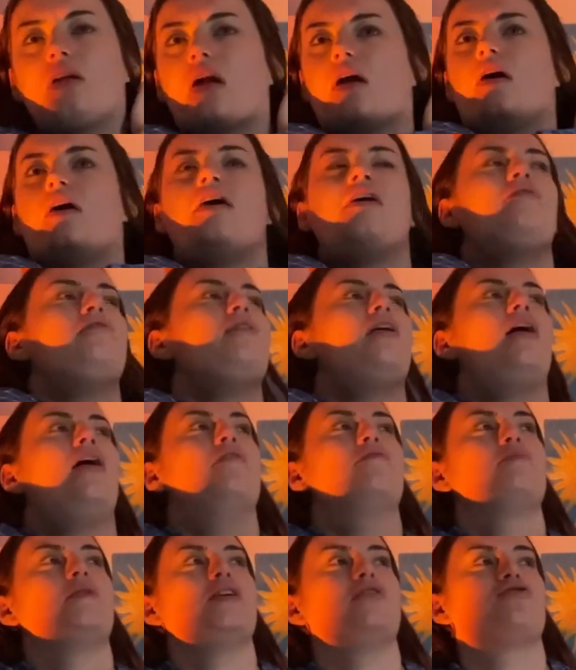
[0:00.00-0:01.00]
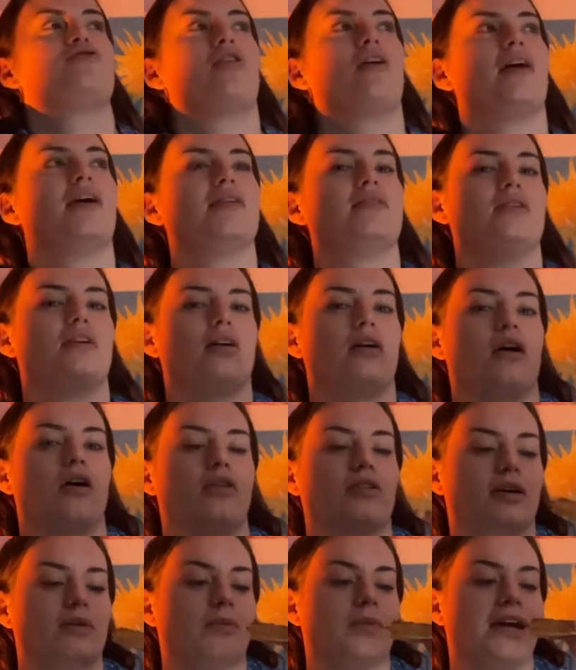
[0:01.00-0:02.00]
I have been trying to,
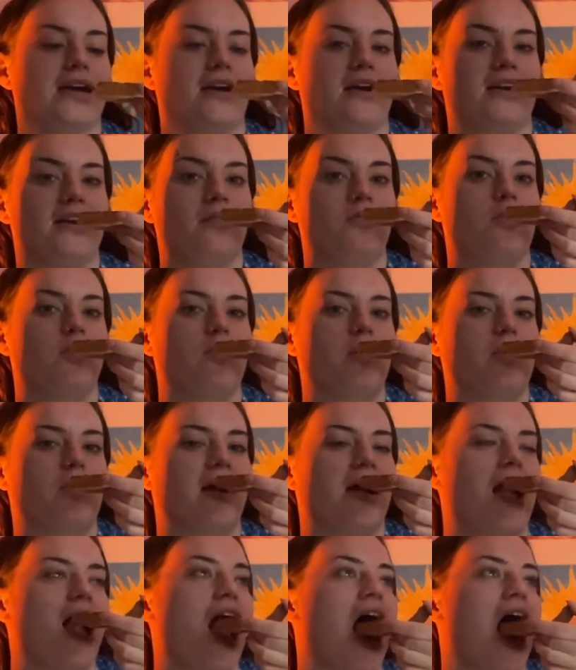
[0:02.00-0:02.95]
hold on, wait, I need one more bite.